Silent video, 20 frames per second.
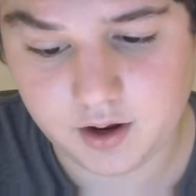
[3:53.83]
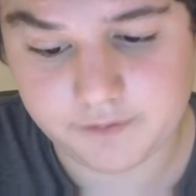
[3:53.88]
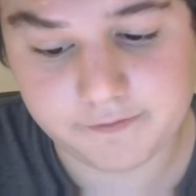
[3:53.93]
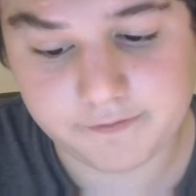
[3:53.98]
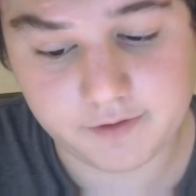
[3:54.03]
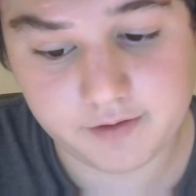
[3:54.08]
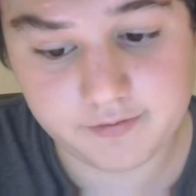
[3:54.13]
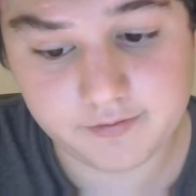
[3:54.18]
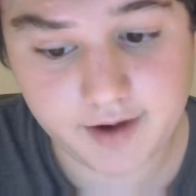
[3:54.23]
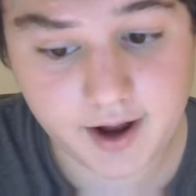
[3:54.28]

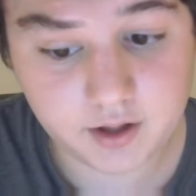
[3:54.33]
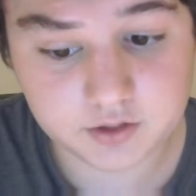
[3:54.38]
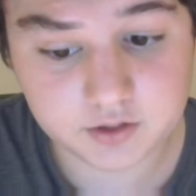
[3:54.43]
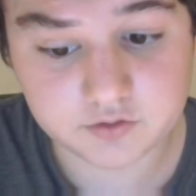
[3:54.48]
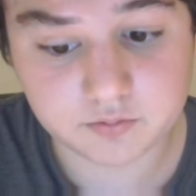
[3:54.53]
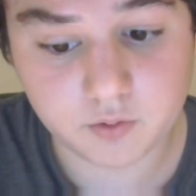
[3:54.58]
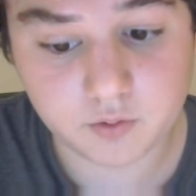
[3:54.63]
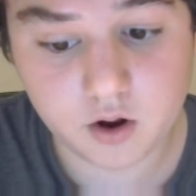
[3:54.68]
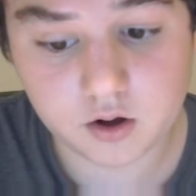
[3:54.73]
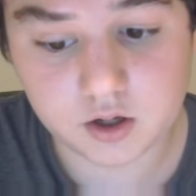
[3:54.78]
Forever
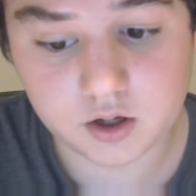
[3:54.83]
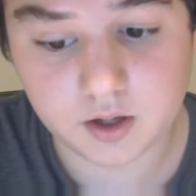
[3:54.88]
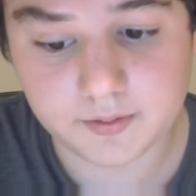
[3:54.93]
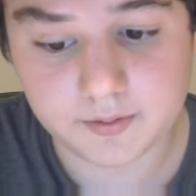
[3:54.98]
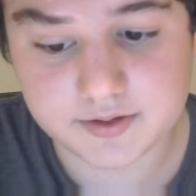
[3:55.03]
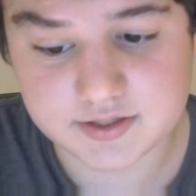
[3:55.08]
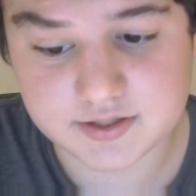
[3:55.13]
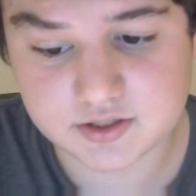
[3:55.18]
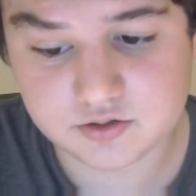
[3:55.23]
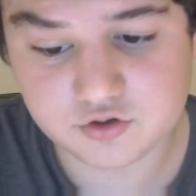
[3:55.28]
Alice, welcome.
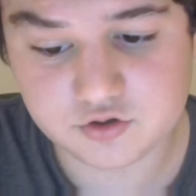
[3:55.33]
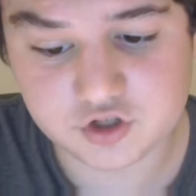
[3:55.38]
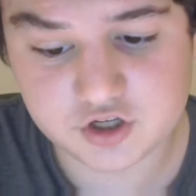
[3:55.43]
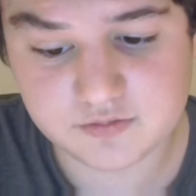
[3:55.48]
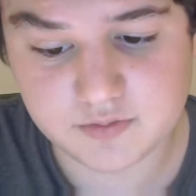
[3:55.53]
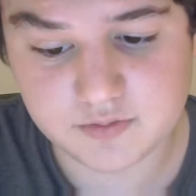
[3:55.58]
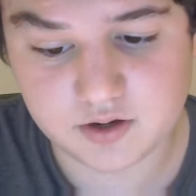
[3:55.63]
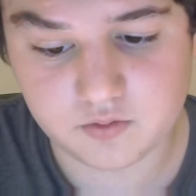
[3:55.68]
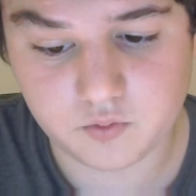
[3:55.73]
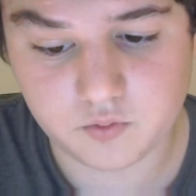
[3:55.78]
And
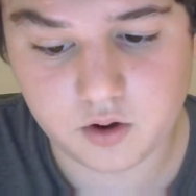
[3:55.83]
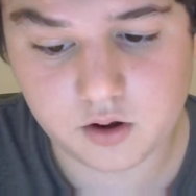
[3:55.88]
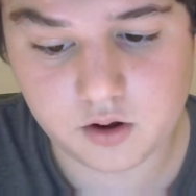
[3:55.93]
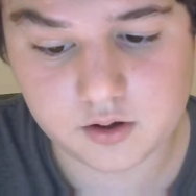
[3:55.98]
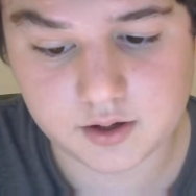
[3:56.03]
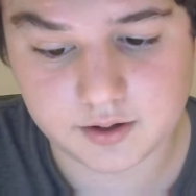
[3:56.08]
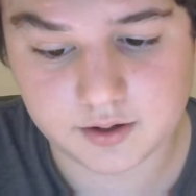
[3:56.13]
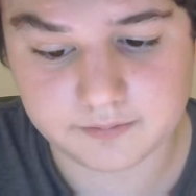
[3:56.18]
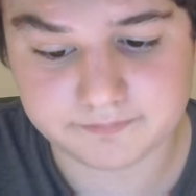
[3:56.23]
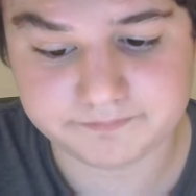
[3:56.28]
Sushimi,
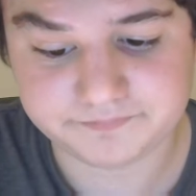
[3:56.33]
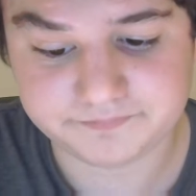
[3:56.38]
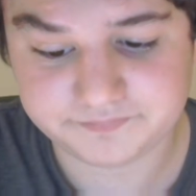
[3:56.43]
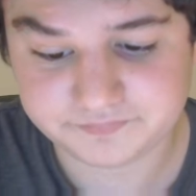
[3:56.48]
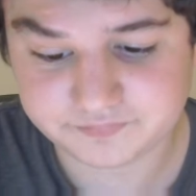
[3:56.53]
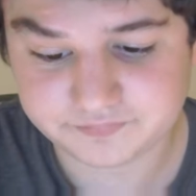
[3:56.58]
welcome.